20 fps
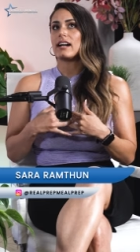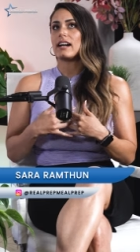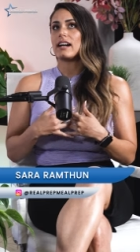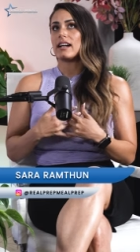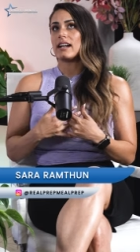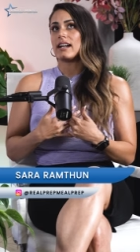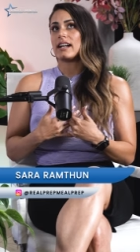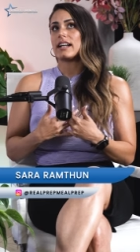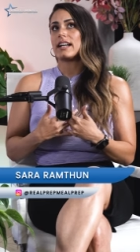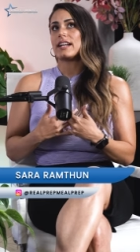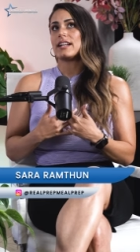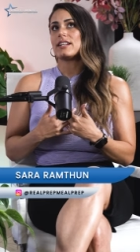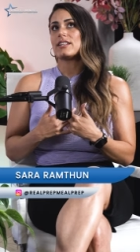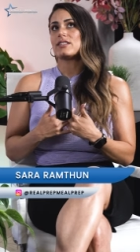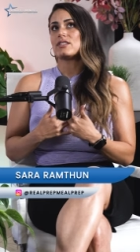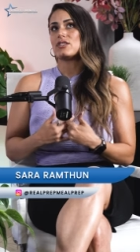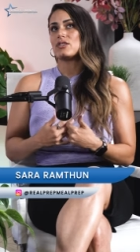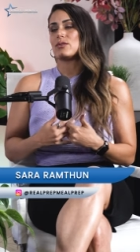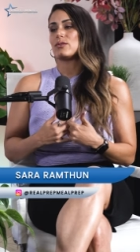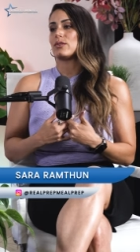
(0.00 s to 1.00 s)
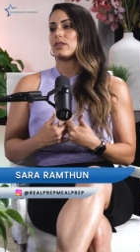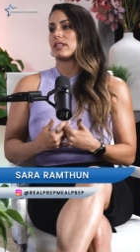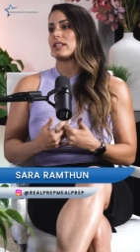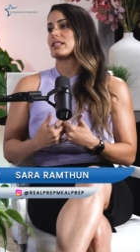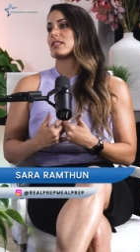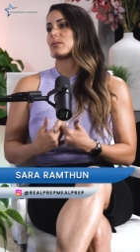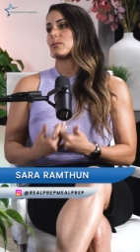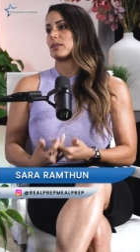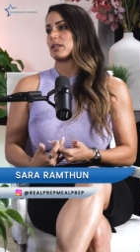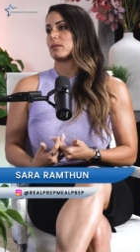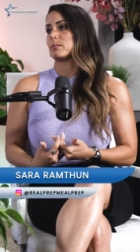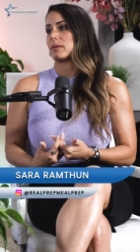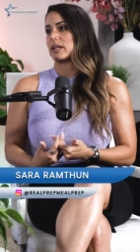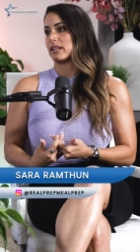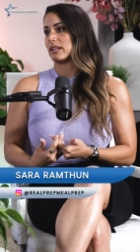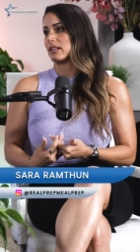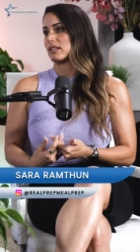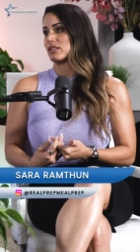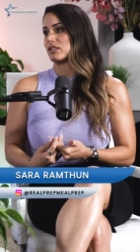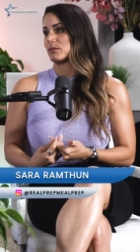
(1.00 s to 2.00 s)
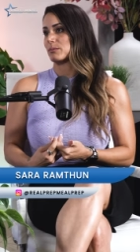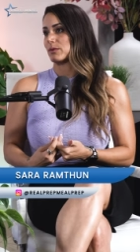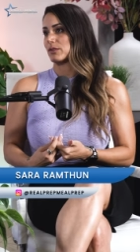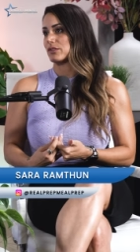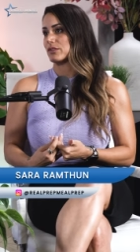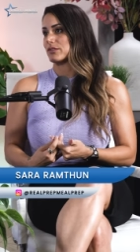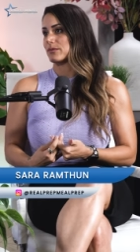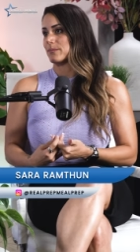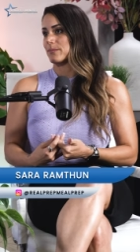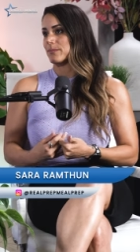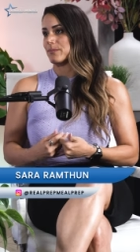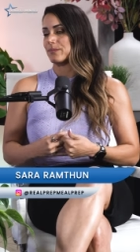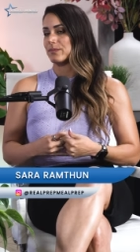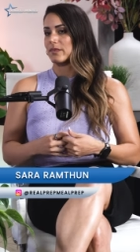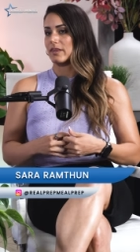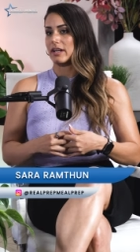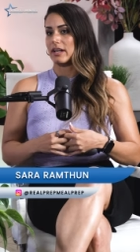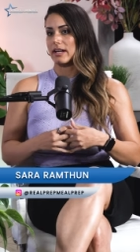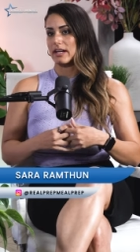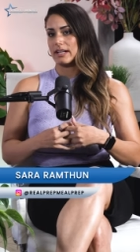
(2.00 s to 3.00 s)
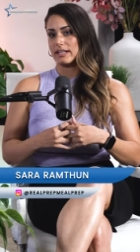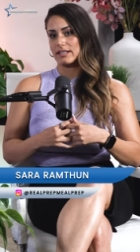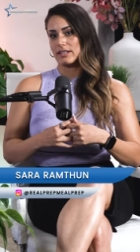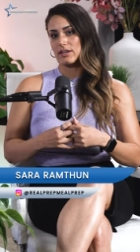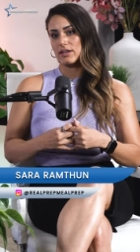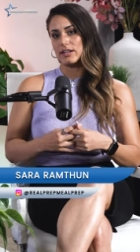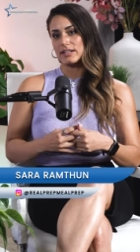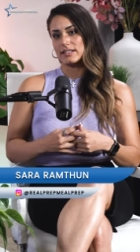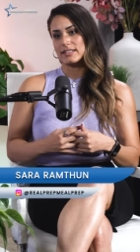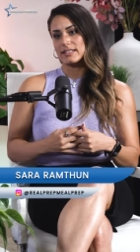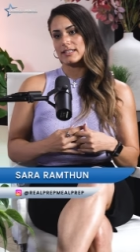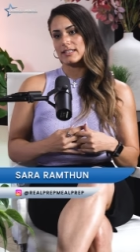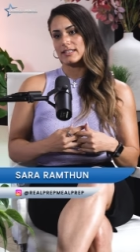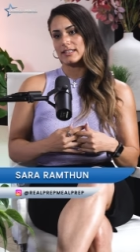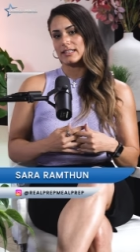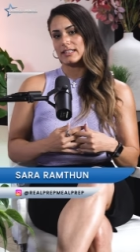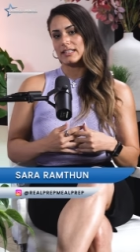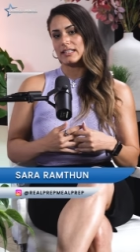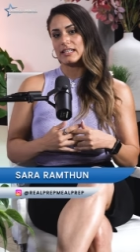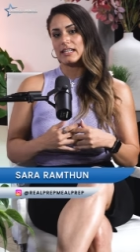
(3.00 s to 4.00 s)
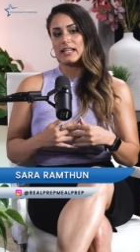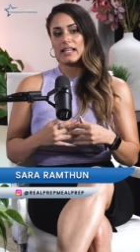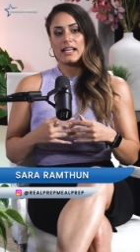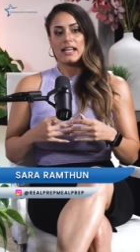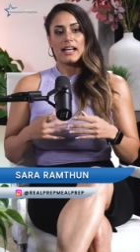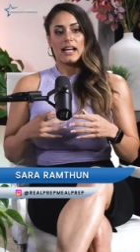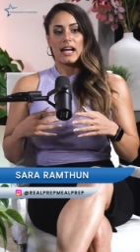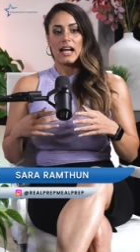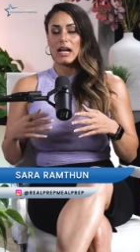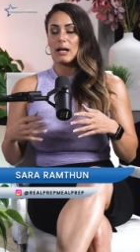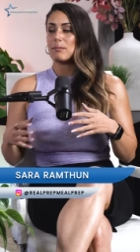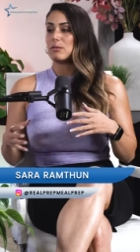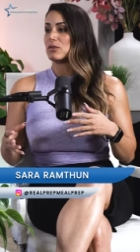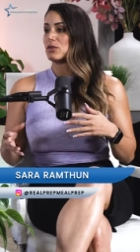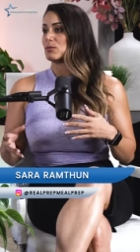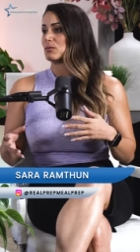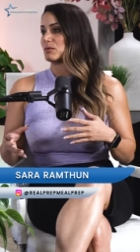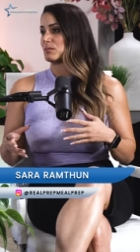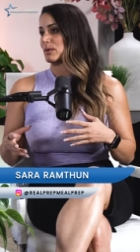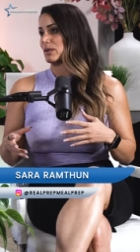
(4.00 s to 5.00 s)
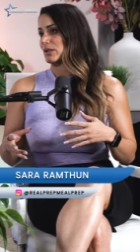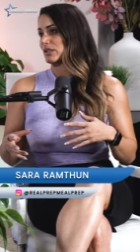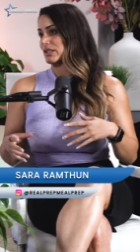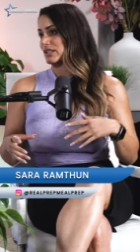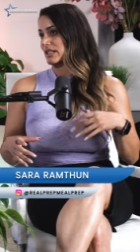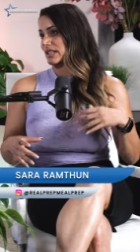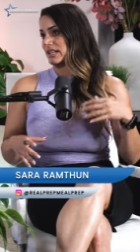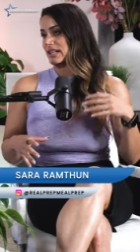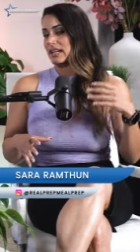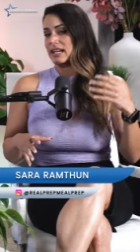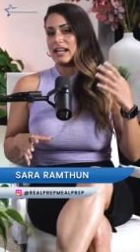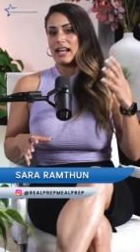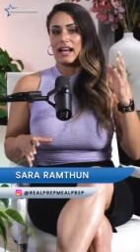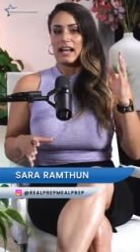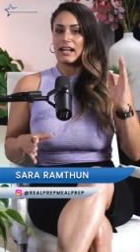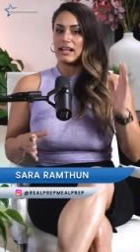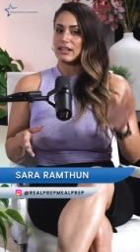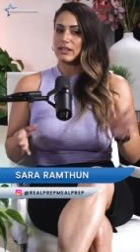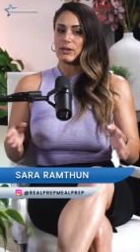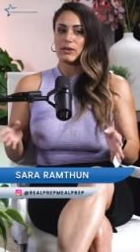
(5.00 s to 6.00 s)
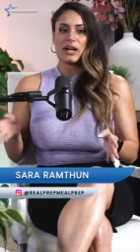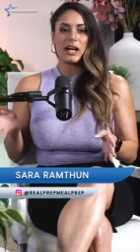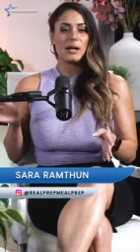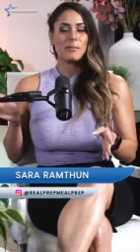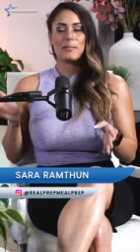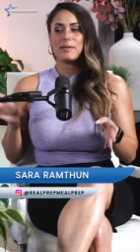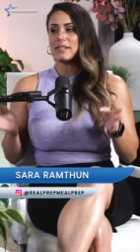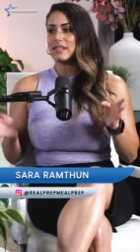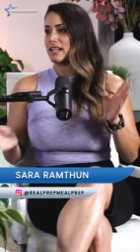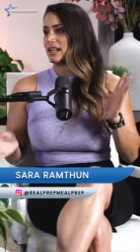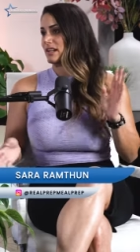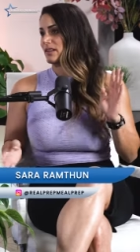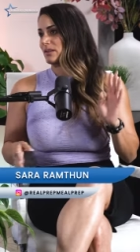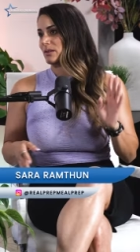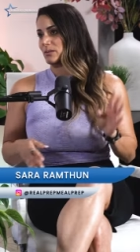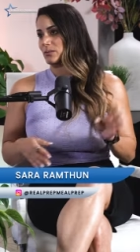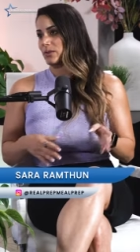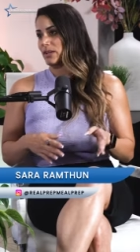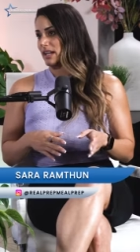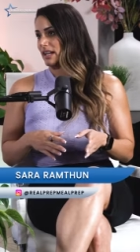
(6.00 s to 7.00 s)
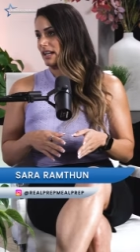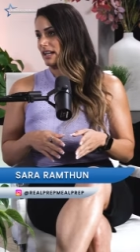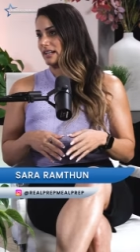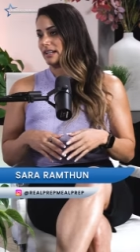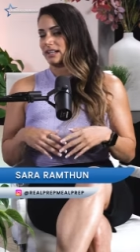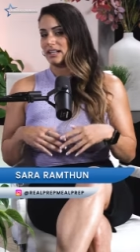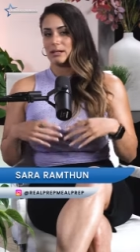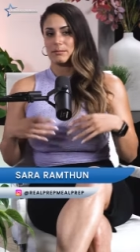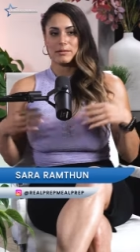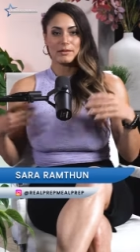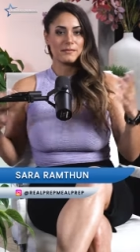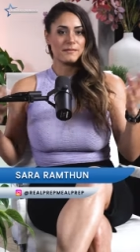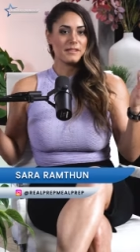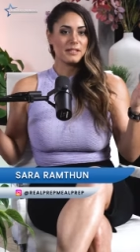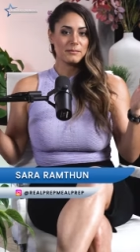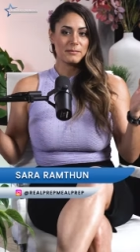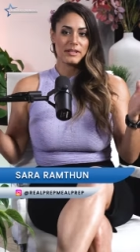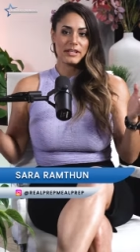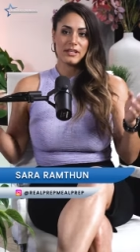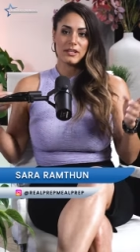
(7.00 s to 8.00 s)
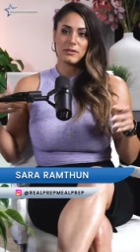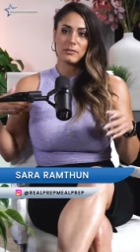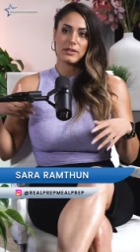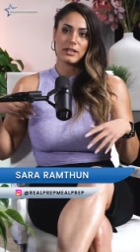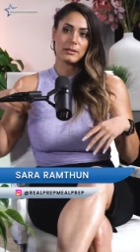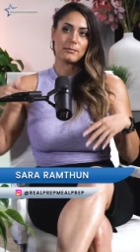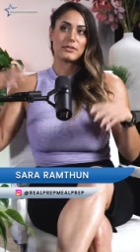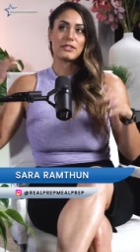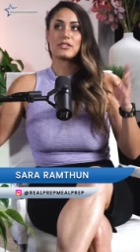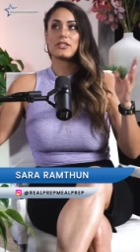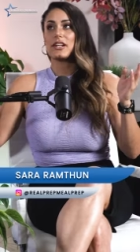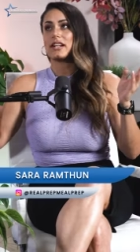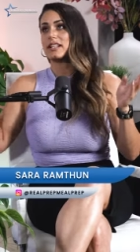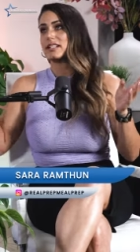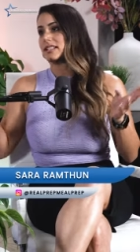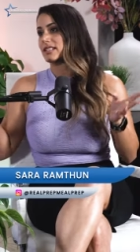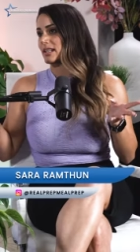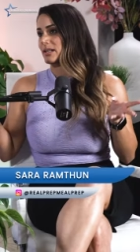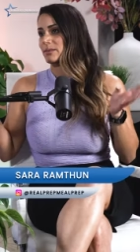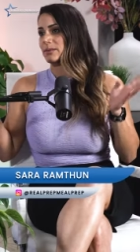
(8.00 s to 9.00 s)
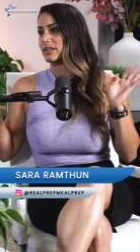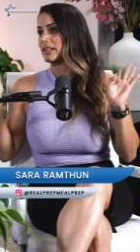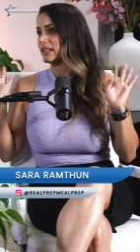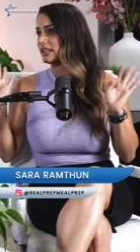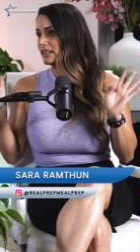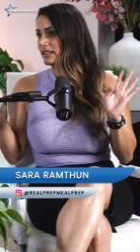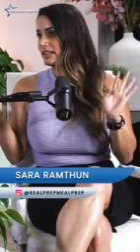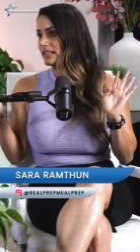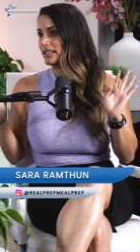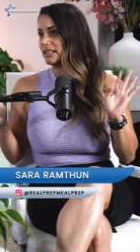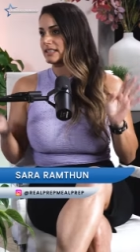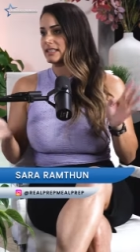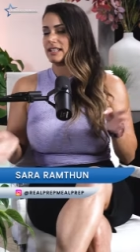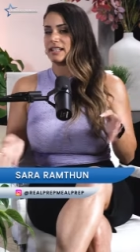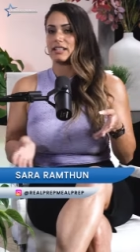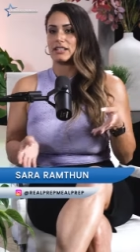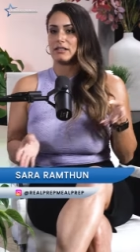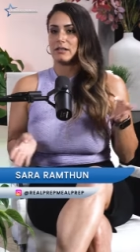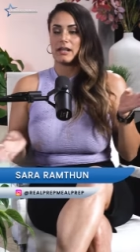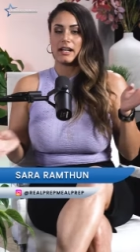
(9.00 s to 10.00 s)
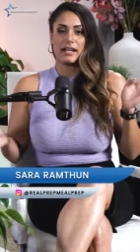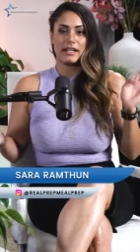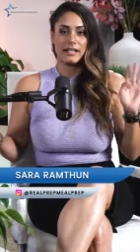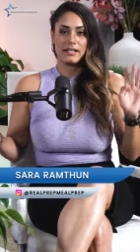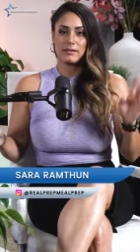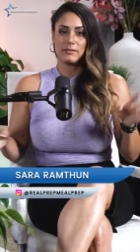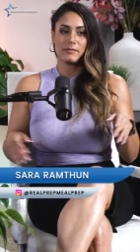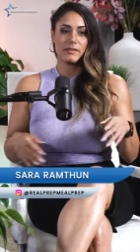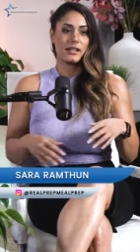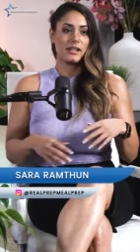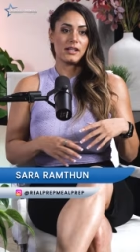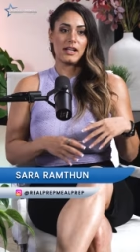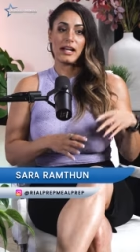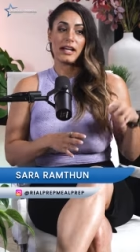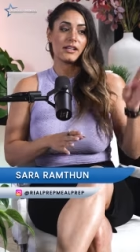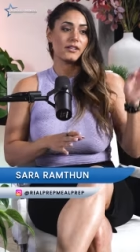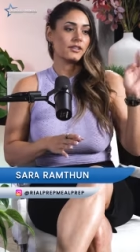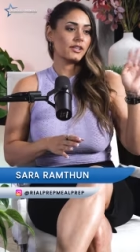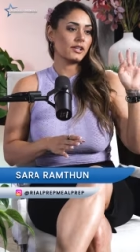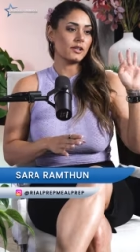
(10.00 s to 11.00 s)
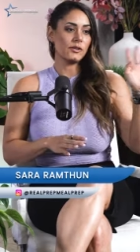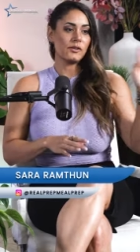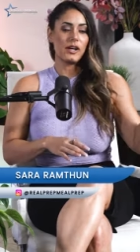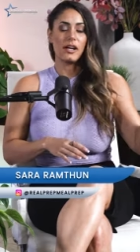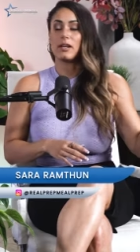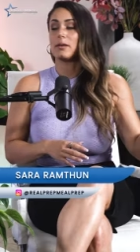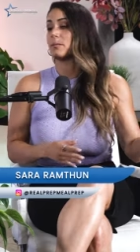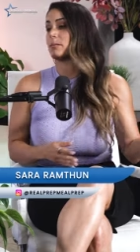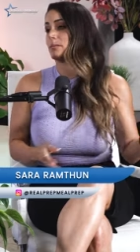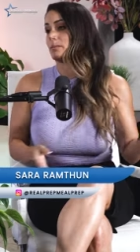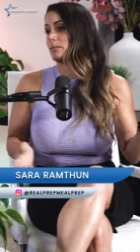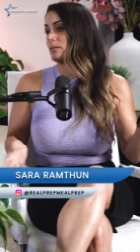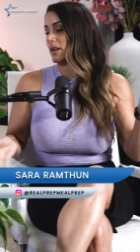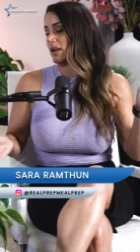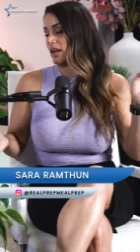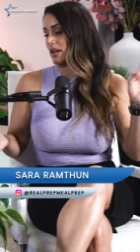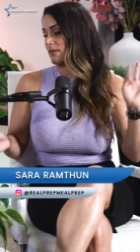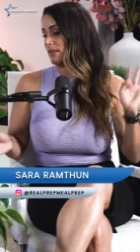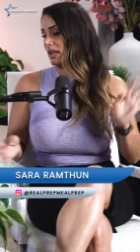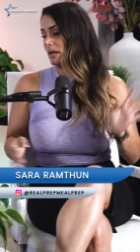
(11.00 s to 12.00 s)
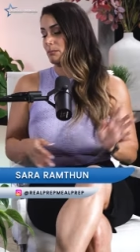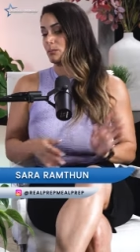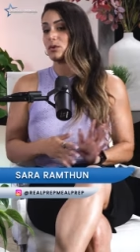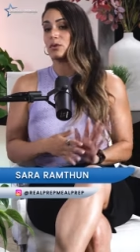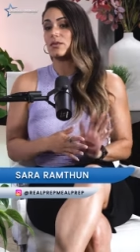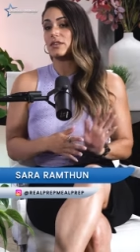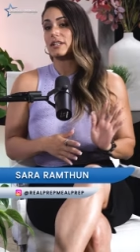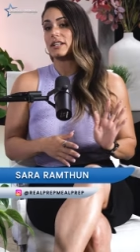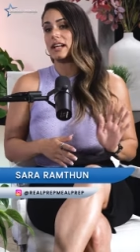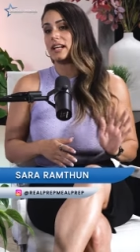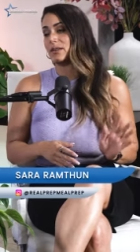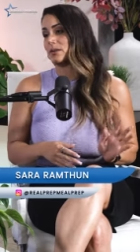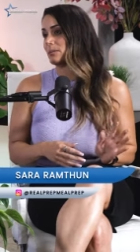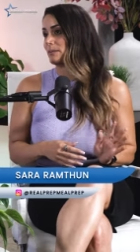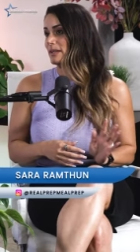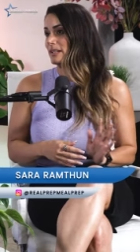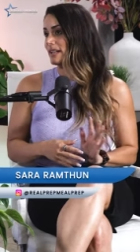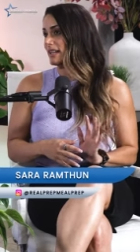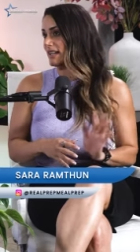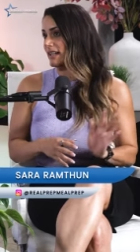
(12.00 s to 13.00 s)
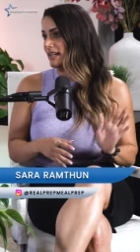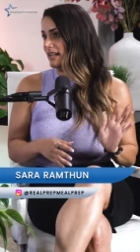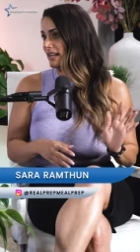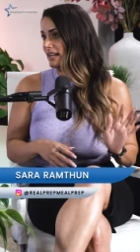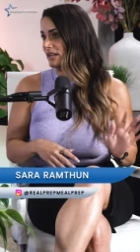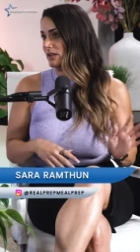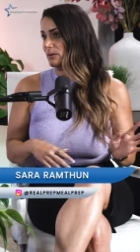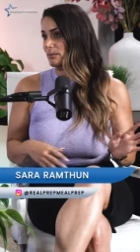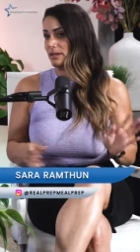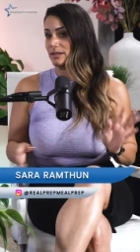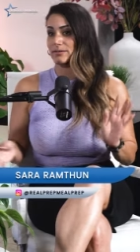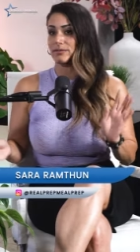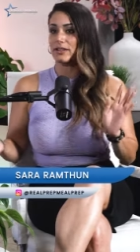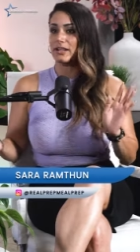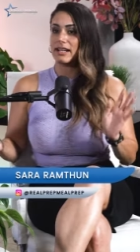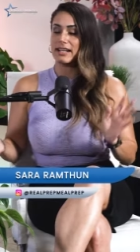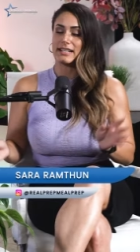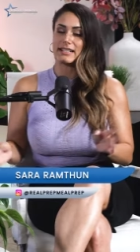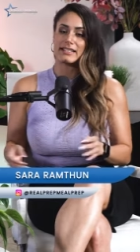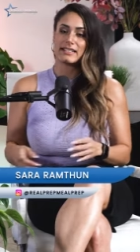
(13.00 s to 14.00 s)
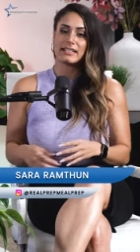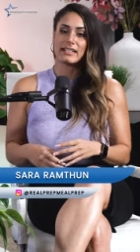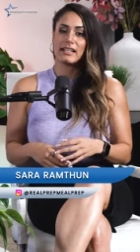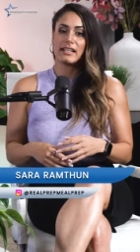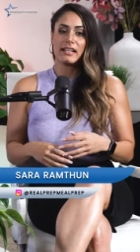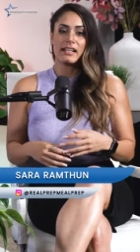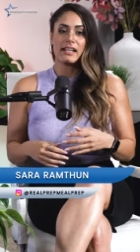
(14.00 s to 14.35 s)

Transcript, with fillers: I do this with my customers. I constantly, I'm a normal person. I go up and down in weight. I'm a female. When I'm stressed, I want to eat. I, I, I, I, don't know. I'll have that movie night with my kid or my friends, and,